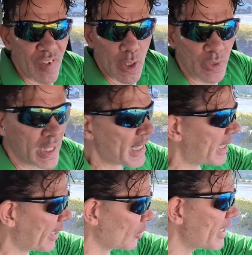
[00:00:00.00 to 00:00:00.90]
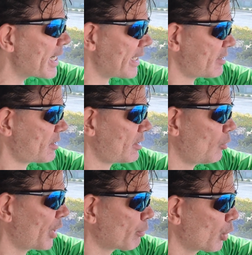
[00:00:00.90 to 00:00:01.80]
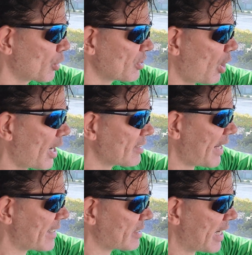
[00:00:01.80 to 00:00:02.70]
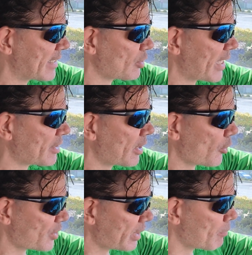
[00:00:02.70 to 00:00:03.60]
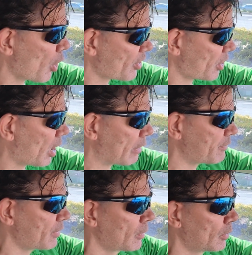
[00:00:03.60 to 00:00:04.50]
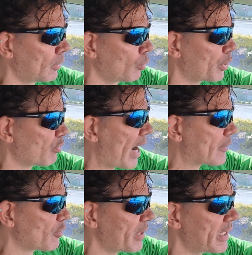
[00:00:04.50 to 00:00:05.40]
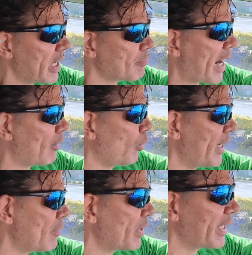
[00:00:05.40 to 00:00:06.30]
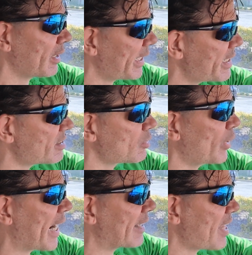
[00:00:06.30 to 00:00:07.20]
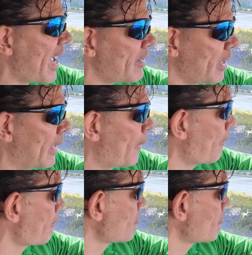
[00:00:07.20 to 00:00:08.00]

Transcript: field in the NLDS when the Brewers lost last night. So that's another thing marked off. Would have rather been done by a win, but at least we got that done.